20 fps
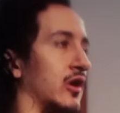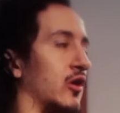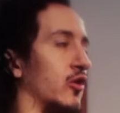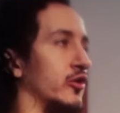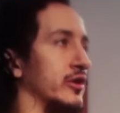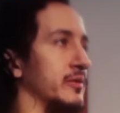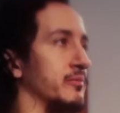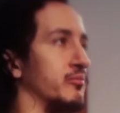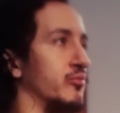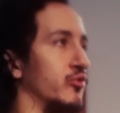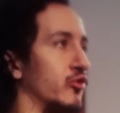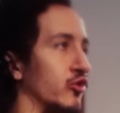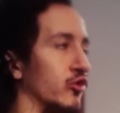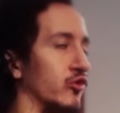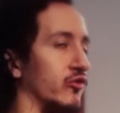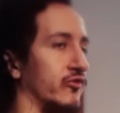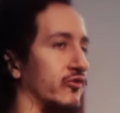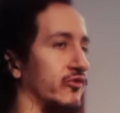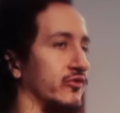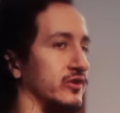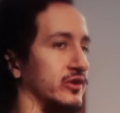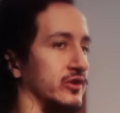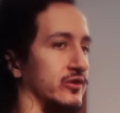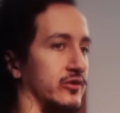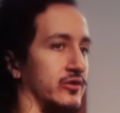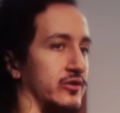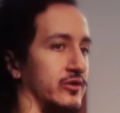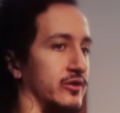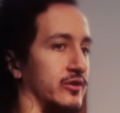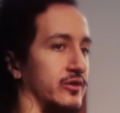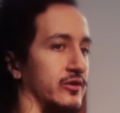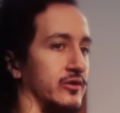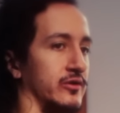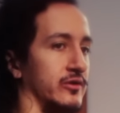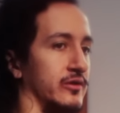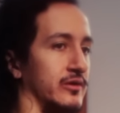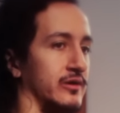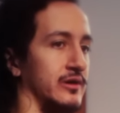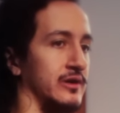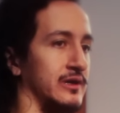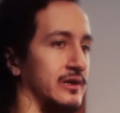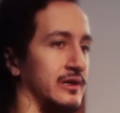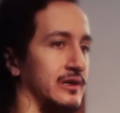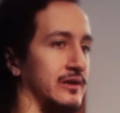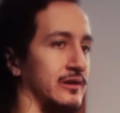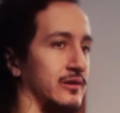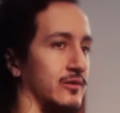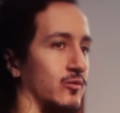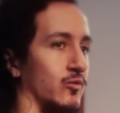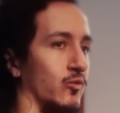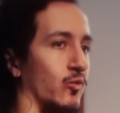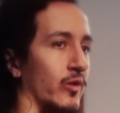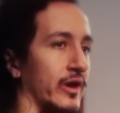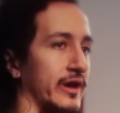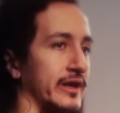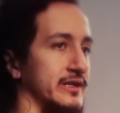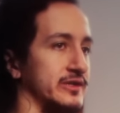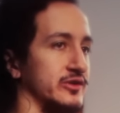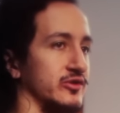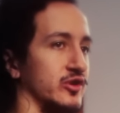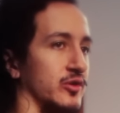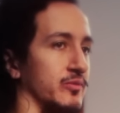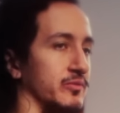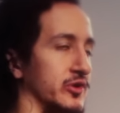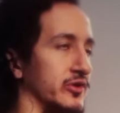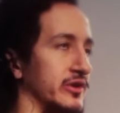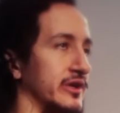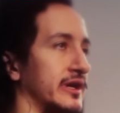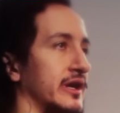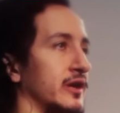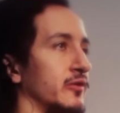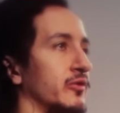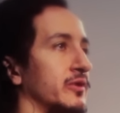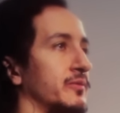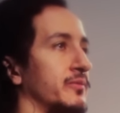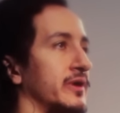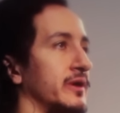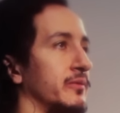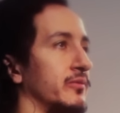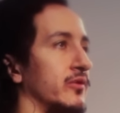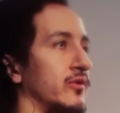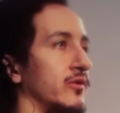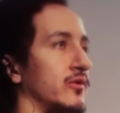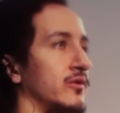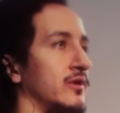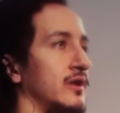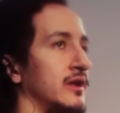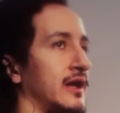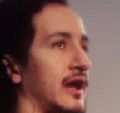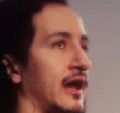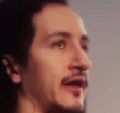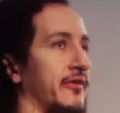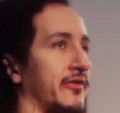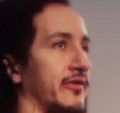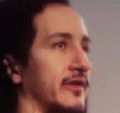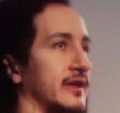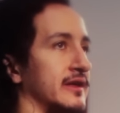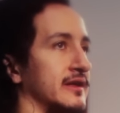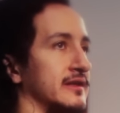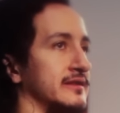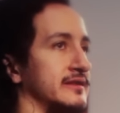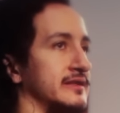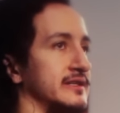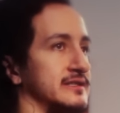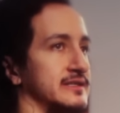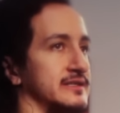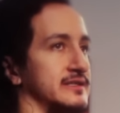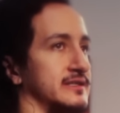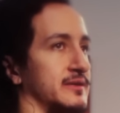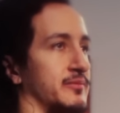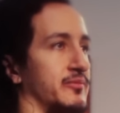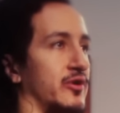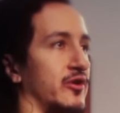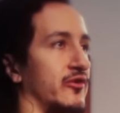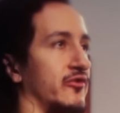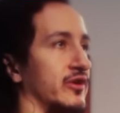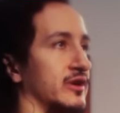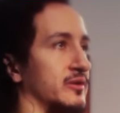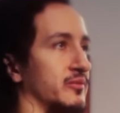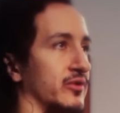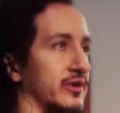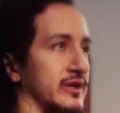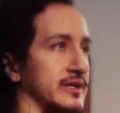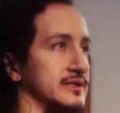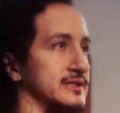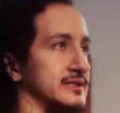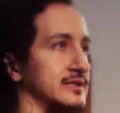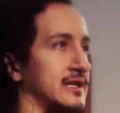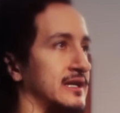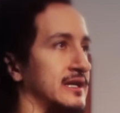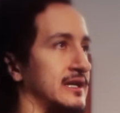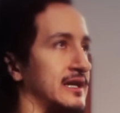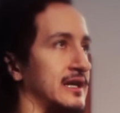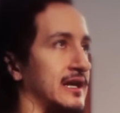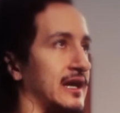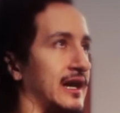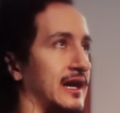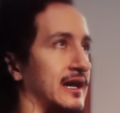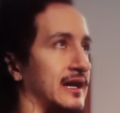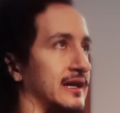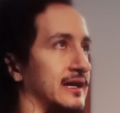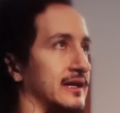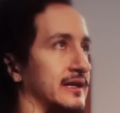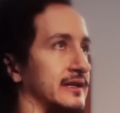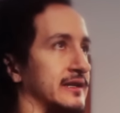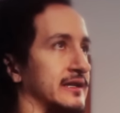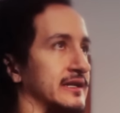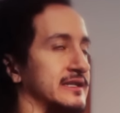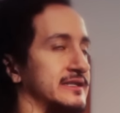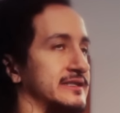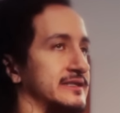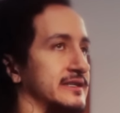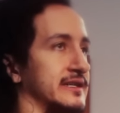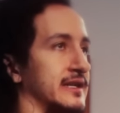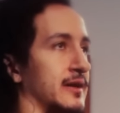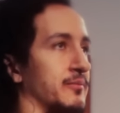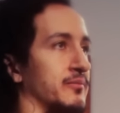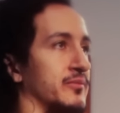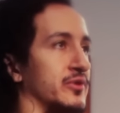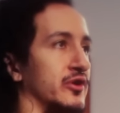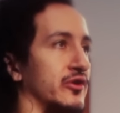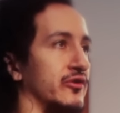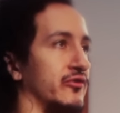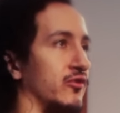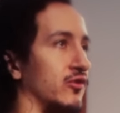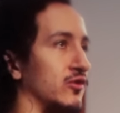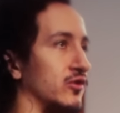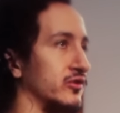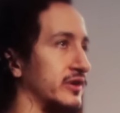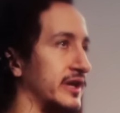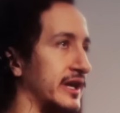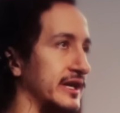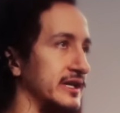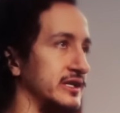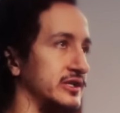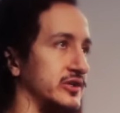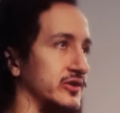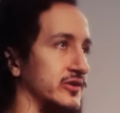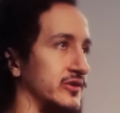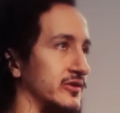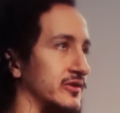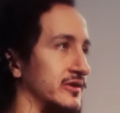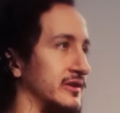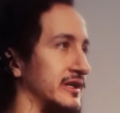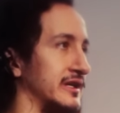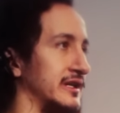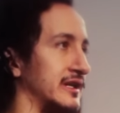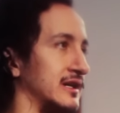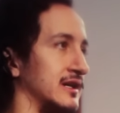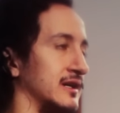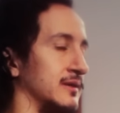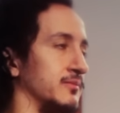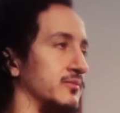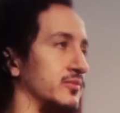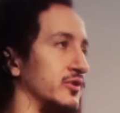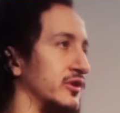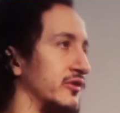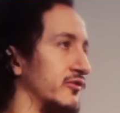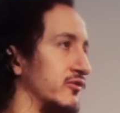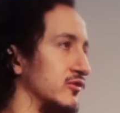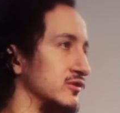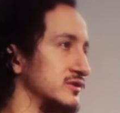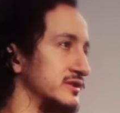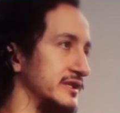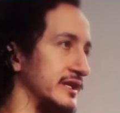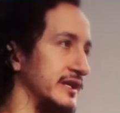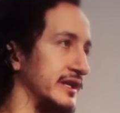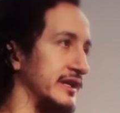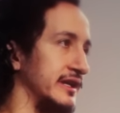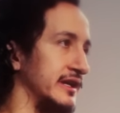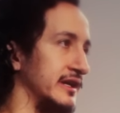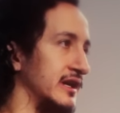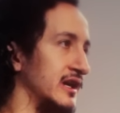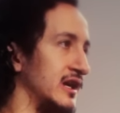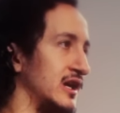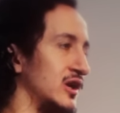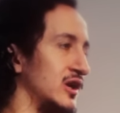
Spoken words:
or improve your way to communicate with people, I think this is a perfect place. And it's in a beautiful location, in a beautiful city